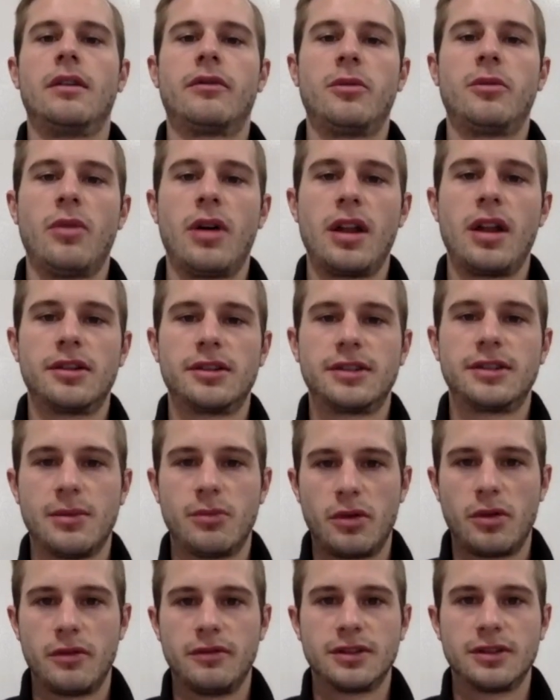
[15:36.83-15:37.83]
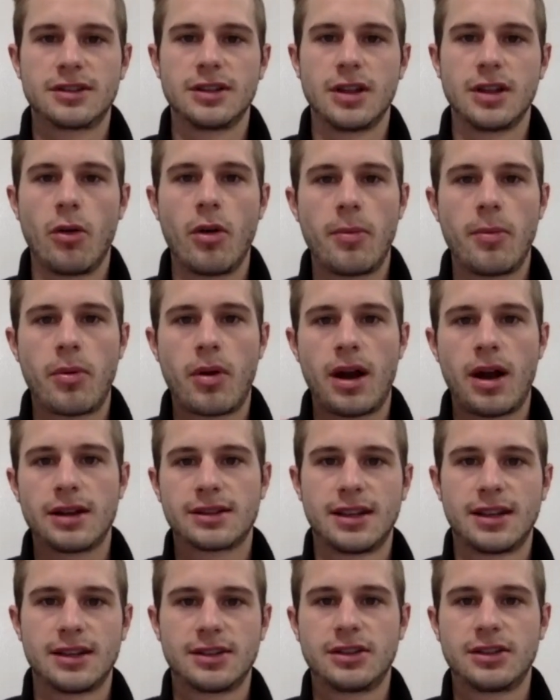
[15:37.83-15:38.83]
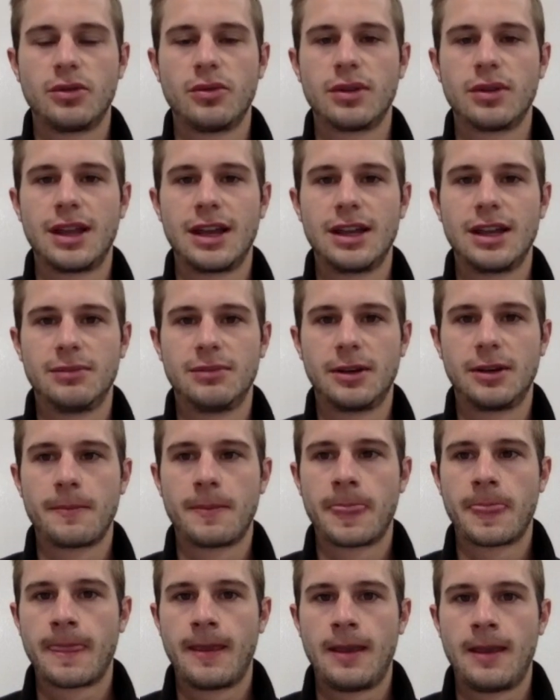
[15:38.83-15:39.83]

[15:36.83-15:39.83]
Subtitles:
from what I understand, more of a slower process to enlightenment.